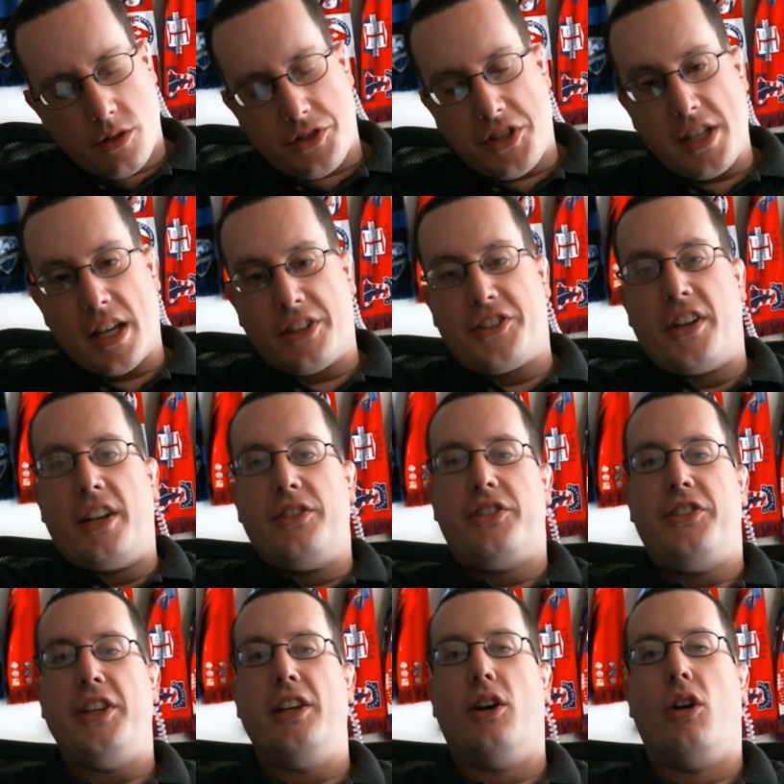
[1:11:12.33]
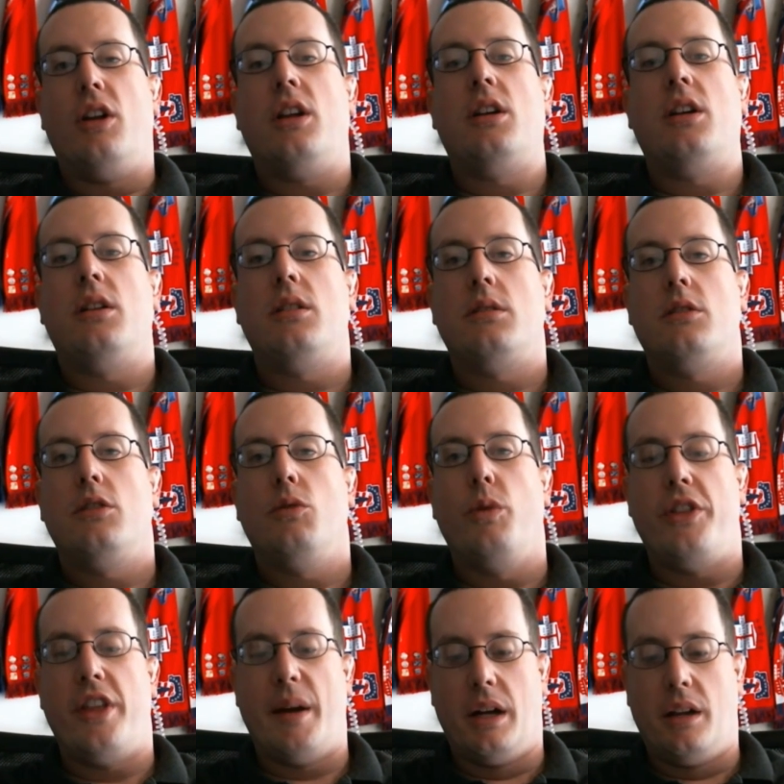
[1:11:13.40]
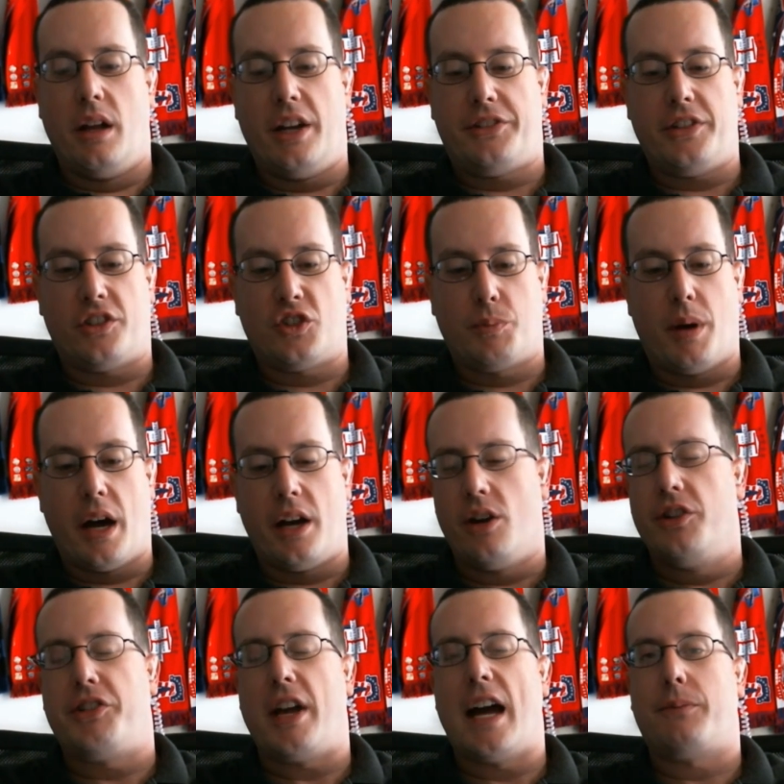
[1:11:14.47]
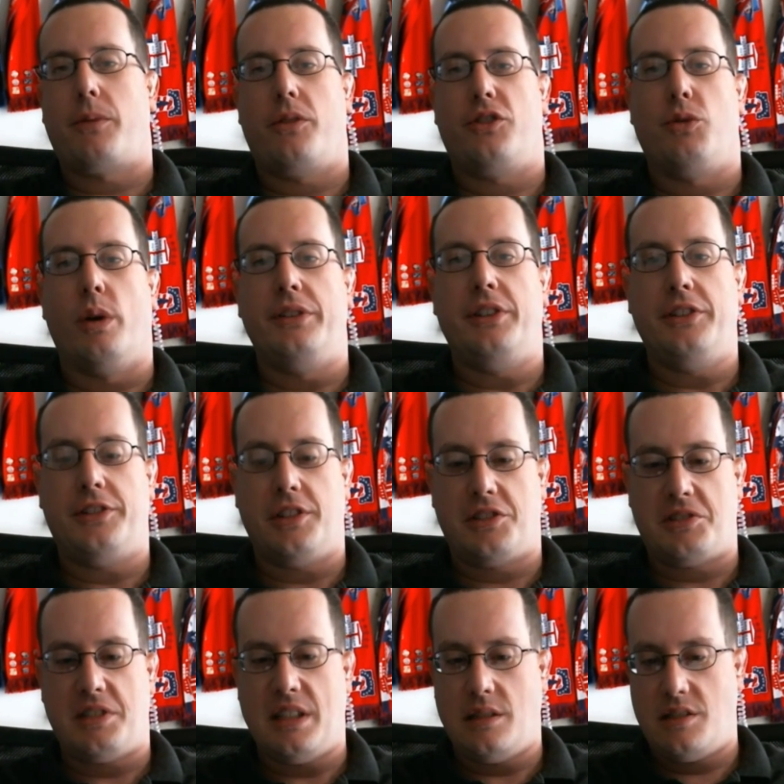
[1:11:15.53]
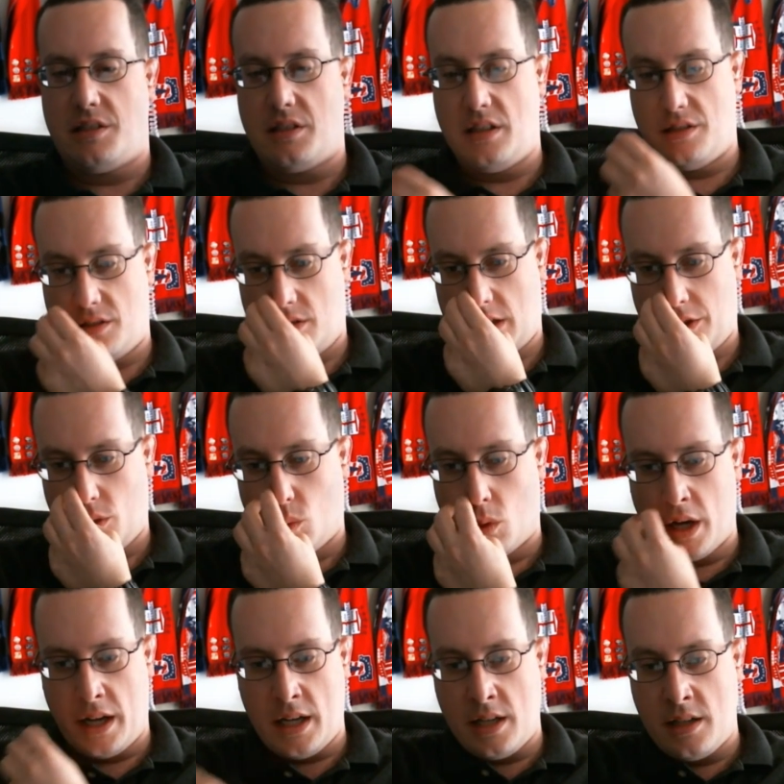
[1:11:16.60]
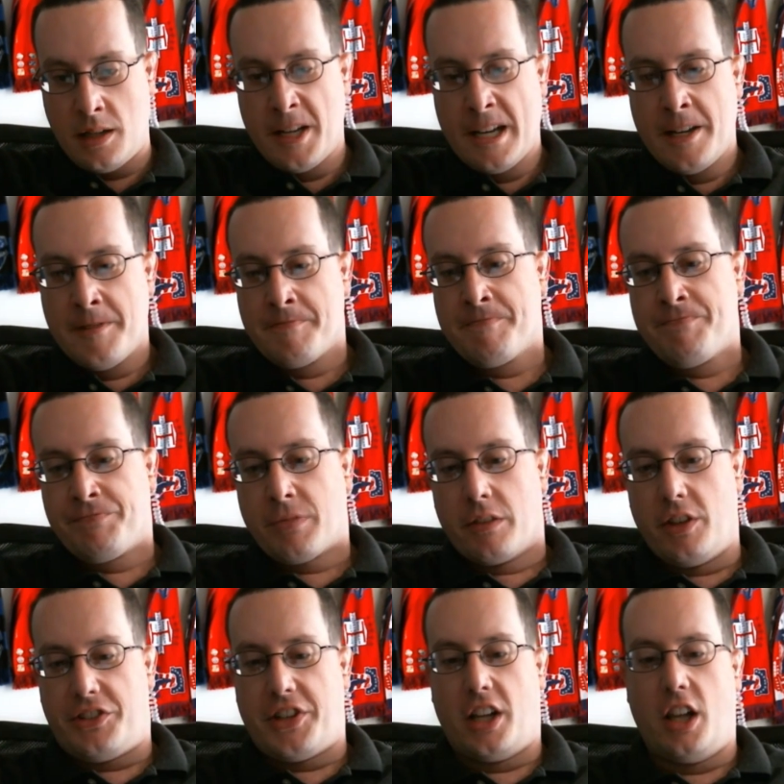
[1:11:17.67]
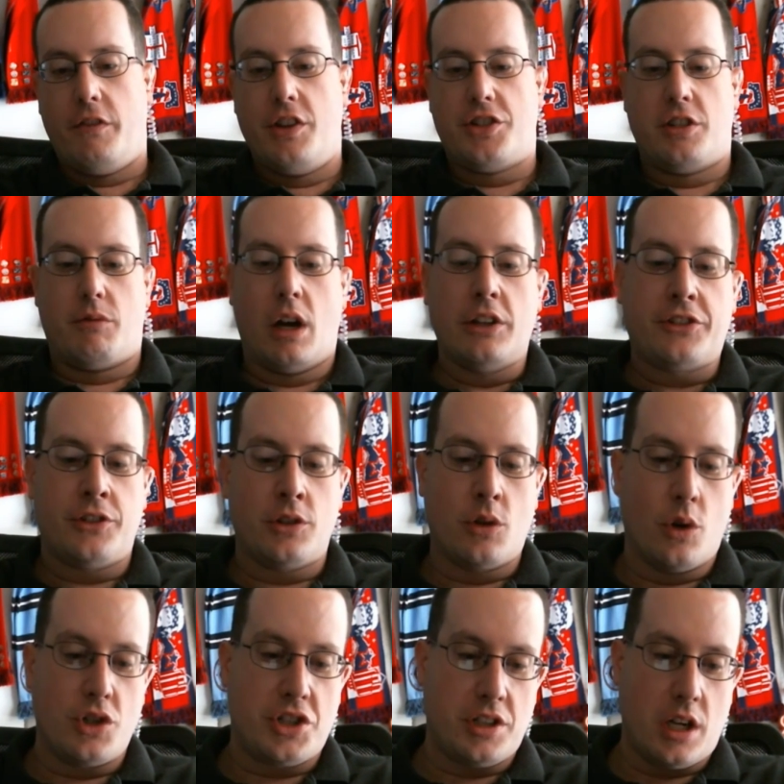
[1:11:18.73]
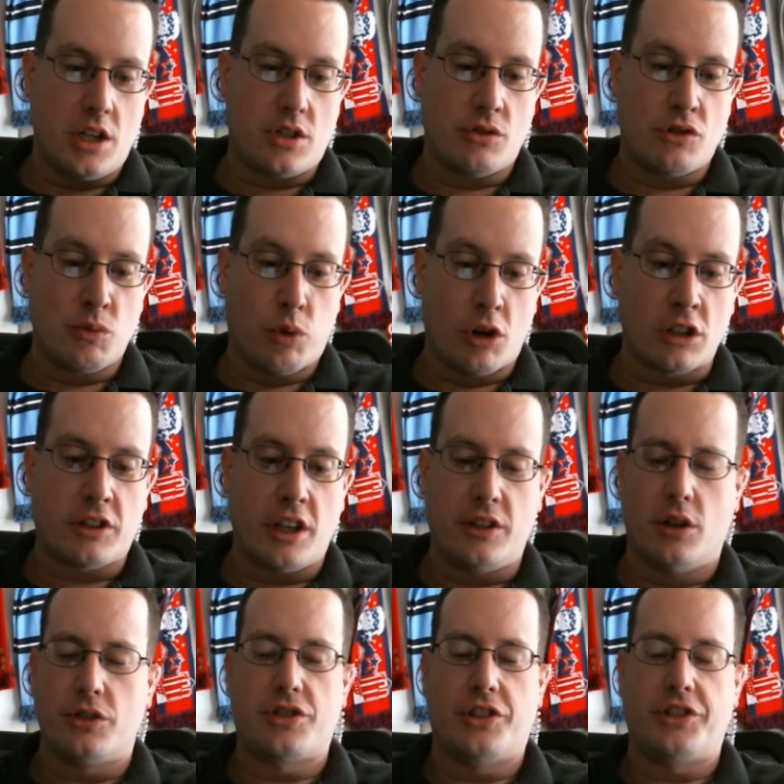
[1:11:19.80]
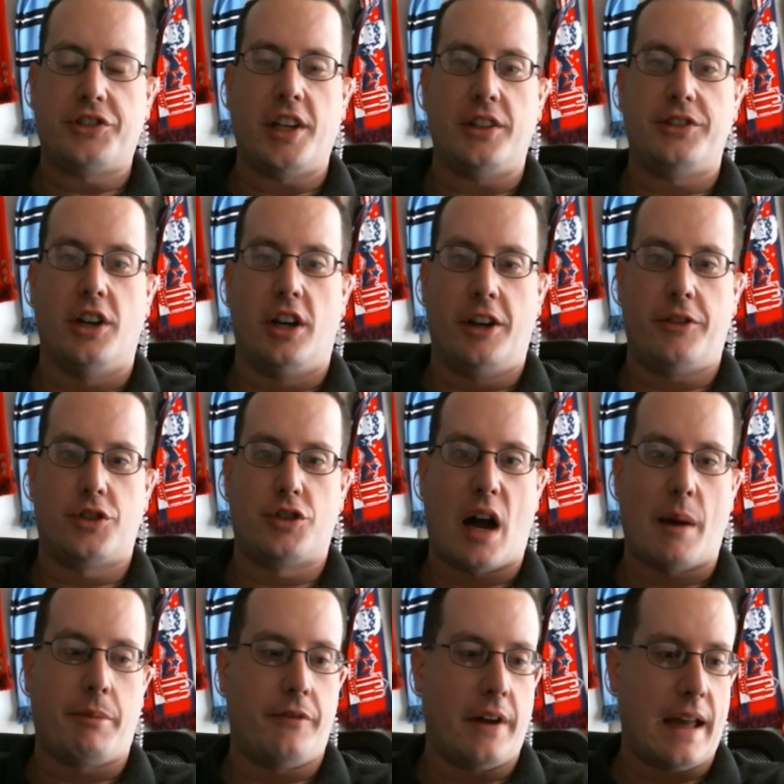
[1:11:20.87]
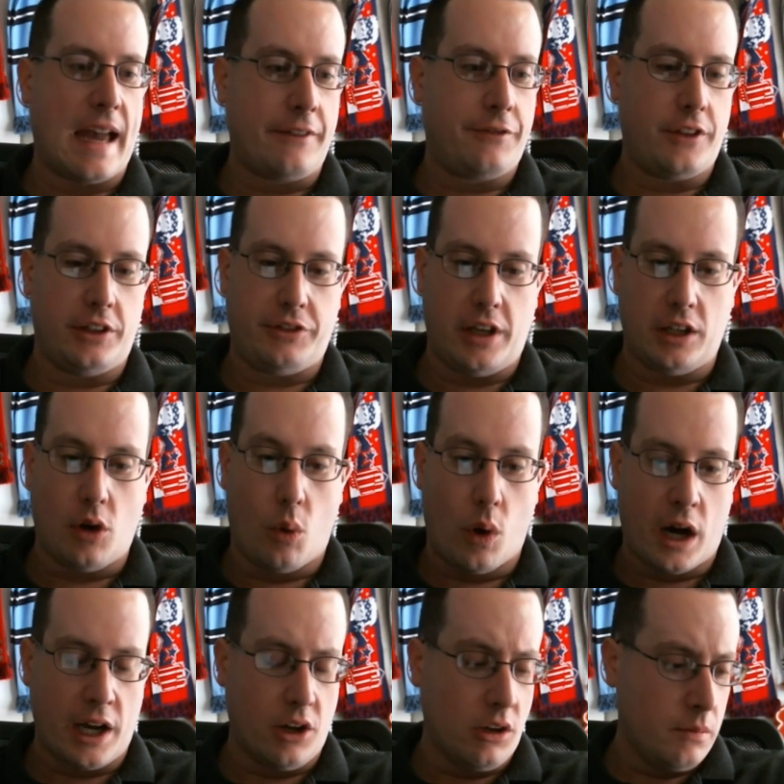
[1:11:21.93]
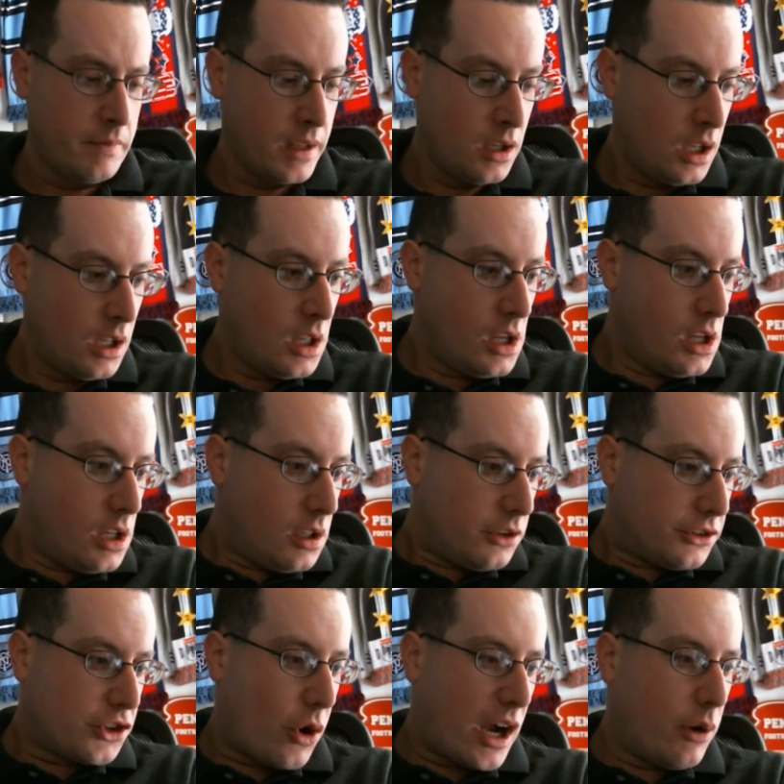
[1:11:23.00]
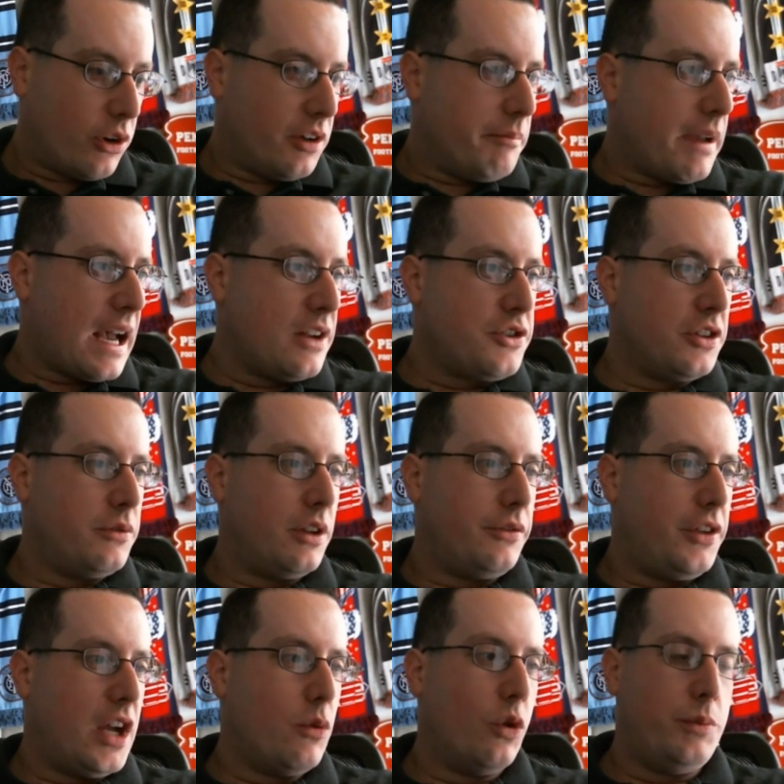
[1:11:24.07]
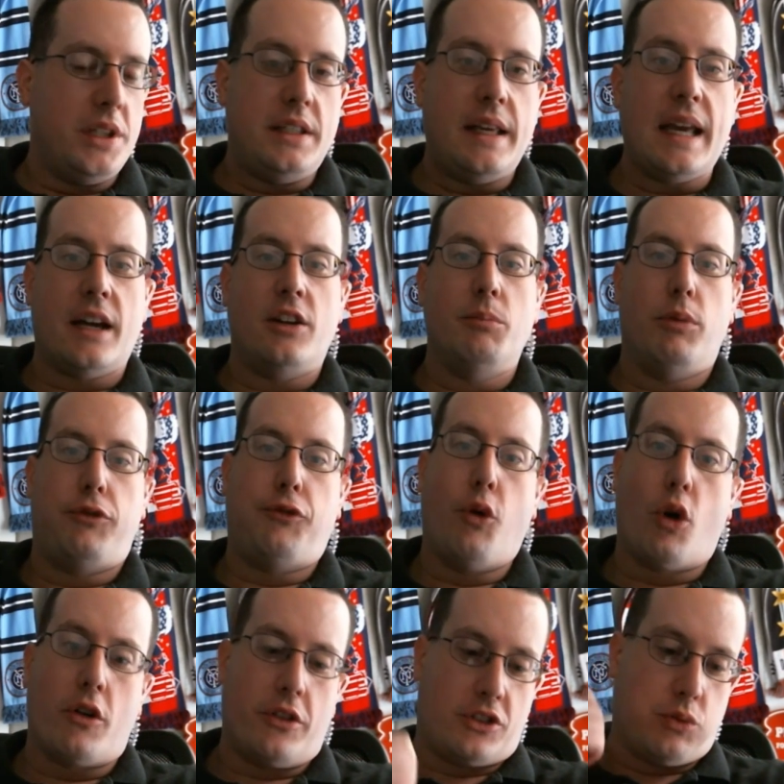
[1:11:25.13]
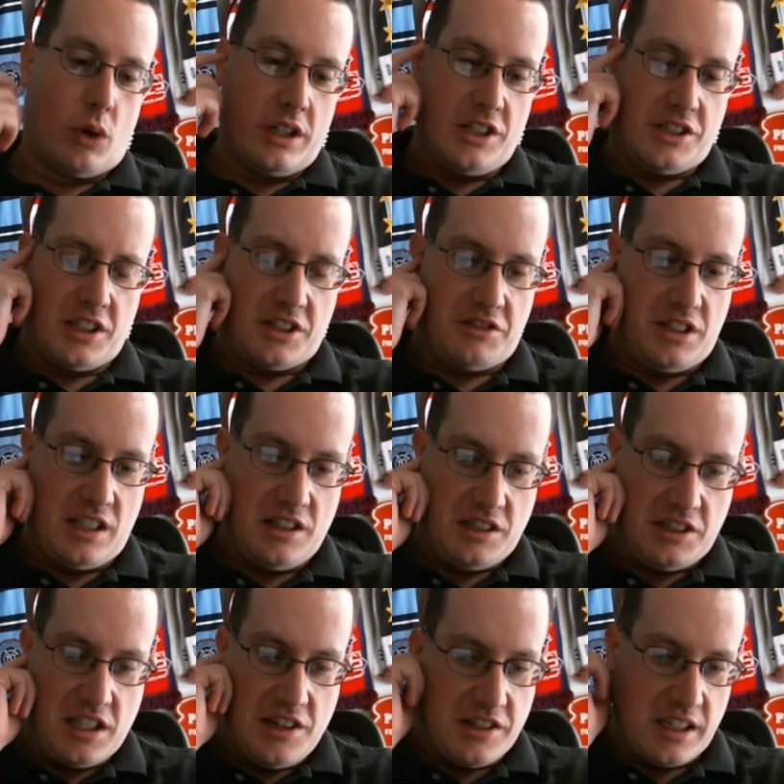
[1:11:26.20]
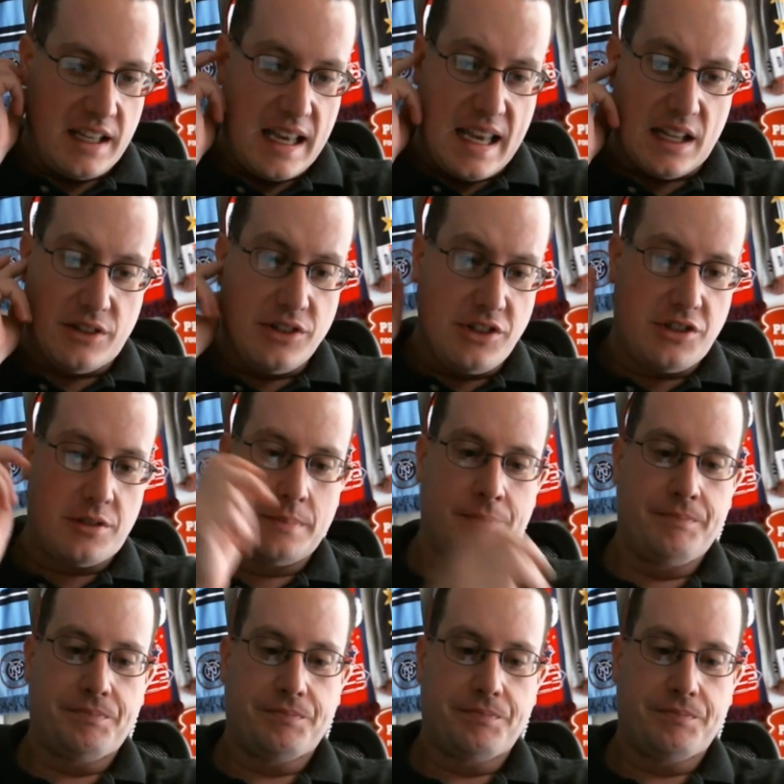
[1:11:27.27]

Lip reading: TSN's deal with MLS expires after the 2016 season. And the way the television rights negotiations work, they don't just get done at the drop of a hat. They take a while. So I would imagine that they will begin before the 2016 season ends,